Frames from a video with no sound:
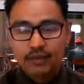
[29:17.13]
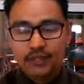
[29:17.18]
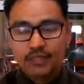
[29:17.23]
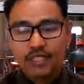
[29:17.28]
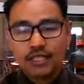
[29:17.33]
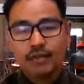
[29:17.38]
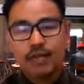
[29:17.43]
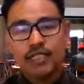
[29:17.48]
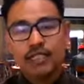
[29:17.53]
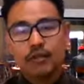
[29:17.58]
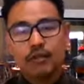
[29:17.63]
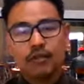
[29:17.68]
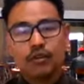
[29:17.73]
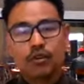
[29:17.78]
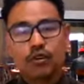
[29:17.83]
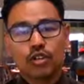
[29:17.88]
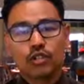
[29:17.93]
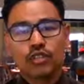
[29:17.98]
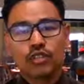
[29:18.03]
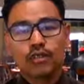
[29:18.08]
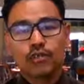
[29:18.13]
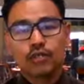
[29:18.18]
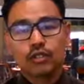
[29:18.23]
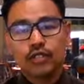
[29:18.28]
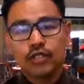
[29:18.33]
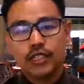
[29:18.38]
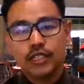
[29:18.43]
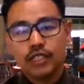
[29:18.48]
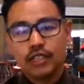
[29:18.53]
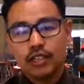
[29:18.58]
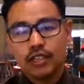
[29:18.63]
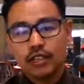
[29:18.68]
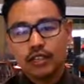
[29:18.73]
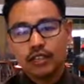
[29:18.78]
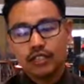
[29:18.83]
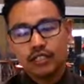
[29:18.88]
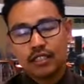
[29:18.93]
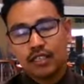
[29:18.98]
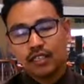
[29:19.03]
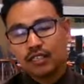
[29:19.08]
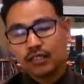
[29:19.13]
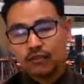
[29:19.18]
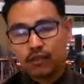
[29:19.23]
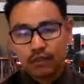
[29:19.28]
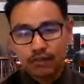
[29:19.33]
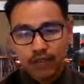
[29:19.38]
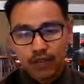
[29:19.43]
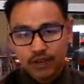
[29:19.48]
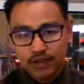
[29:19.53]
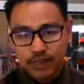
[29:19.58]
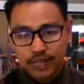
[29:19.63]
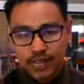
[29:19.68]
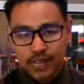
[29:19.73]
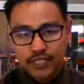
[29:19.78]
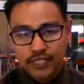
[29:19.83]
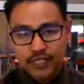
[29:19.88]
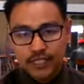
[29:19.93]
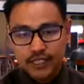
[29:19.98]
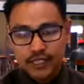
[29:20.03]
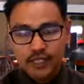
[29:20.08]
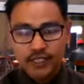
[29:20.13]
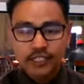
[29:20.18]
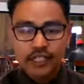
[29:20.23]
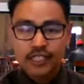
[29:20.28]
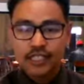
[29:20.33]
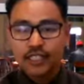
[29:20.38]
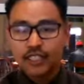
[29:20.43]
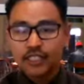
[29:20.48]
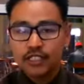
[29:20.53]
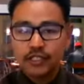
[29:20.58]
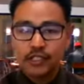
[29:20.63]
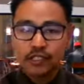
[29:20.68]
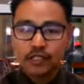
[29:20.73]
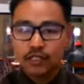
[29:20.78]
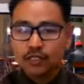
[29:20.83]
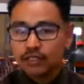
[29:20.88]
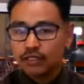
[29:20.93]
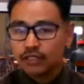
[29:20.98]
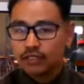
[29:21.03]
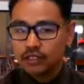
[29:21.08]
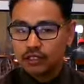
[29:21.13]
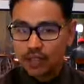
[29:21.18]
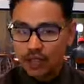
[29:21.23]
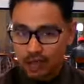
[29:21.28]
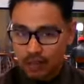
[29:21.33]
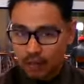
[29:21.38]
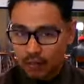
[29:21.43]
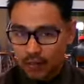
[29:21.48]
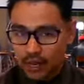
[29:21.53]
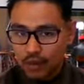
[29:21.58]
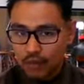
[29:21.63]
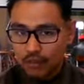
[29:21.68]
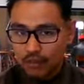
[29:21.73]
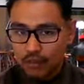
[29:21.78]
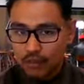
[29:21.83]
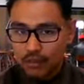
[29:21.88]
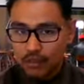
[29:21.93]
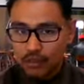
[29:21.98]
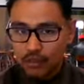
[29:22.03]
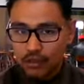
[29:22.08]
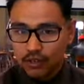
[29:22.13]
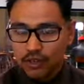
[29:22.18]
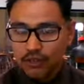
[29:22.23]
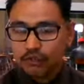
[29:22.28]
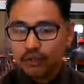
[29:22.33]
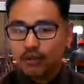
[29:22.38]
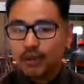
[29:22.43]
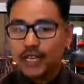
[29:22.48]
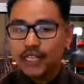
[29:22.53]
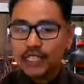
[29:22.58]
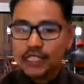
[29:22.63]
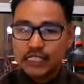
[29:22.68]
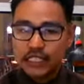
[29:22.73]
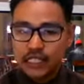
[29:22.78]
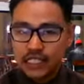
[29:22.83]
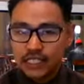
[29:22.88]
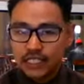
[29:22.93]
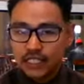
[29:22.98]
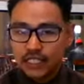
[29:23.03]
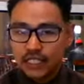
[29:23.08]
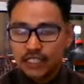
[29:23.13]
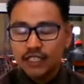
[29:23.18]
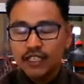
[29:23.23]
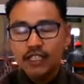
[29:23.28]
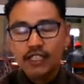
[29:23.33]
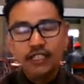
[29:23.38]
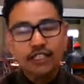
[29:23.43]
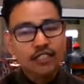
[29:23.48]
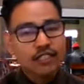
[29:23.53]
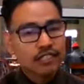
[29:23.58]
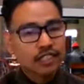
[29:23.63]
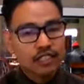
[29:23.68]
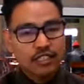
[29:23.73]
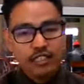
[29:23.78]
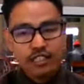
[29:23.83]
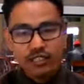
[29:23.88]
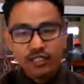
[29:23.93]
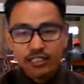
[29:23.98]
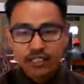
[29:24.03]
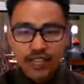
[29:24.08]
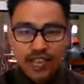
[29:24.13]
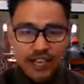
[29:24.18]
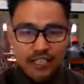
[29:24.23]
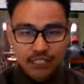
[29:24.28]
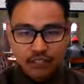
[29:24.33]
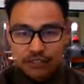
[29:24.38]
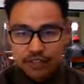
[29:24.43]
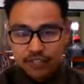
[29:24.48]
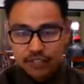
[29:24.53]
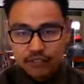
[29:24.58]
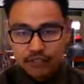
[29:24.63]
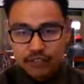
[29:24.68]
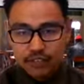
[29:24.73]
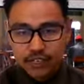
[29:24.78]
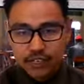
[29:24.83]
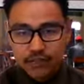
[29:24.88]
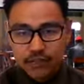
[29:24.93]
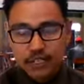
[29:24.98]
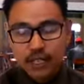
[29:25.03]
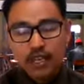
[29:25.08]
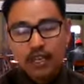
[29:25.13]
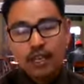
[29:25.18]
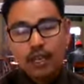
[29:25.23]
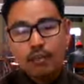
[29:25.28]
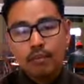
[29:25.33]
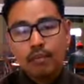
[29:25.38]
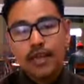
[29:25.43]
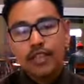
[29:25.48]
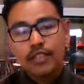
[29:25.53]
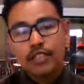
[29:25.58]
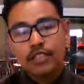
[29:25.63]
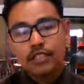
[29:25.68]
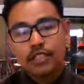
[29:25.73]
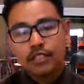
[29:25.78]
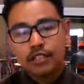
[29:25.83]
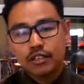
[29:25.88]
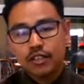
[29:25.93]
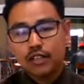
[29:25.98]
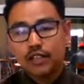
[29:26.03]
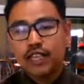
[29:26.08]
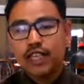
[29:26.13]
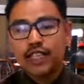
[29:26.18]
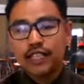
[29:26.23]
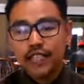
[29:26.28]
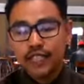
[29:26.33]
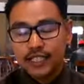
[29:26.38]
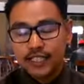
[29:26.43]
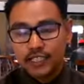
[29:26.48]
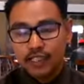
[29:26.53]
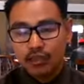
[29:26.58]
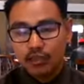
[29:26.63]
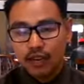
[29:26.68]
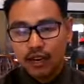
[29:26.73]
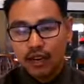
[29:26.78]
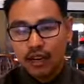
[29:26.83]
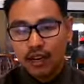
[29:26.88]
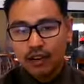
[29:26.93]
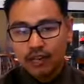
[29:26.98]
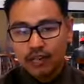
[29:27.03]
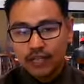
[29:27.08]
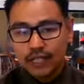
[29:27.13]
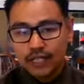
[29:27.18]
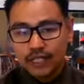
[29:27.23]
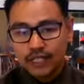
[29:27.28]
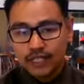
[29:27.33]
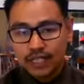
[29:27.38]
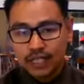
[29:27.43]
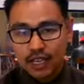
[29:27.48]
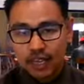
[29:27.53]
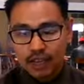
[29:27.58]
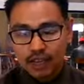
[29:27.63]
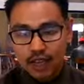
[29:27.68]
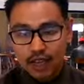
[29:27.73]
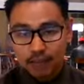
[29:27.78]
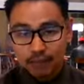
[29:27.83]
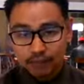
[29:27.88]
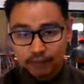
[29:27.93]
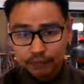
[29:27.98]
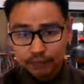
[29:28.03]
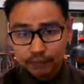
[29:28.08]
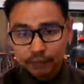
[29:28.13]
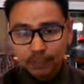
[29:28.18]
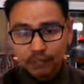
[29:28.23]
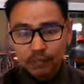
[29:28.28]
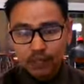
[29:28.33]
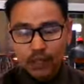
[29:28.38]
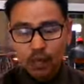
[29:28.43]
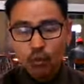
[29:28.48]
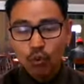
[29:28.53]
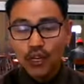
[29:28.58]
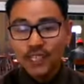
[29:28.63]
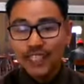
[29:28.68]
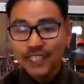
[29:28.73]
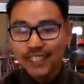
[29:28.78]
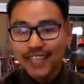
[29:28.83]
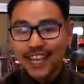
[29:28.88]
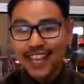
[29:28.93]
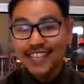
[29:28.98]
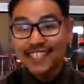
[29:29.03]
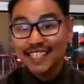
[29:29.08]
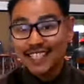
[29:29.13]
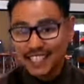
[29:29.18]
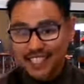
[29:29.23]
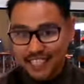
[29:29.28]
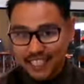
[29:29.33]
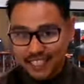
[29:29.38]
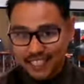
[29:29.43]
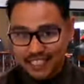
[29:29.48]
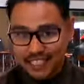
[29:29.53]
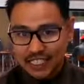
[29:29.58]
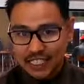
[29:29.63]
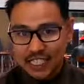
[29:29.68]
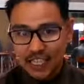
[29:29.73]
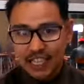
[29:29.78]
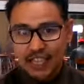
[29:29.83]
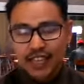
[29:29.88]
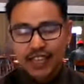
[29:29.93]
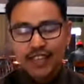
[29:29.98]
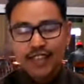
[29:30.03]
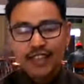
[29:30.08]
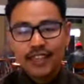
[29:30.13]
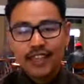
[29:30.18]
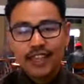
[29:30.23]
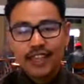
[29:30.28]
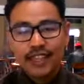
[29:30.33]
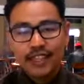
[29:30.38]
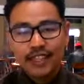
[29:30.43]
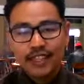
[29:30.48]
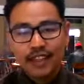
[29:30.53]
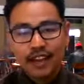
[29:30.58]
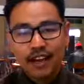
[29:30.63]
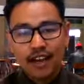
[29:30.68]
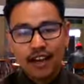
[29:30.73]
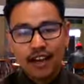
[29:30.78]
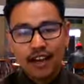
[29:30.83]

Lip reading: As I mentioned before, some students are selected for verification. There's additional paperwork or information needed, such as tax transcripts. Make sure you get that into our office. Once that's in, then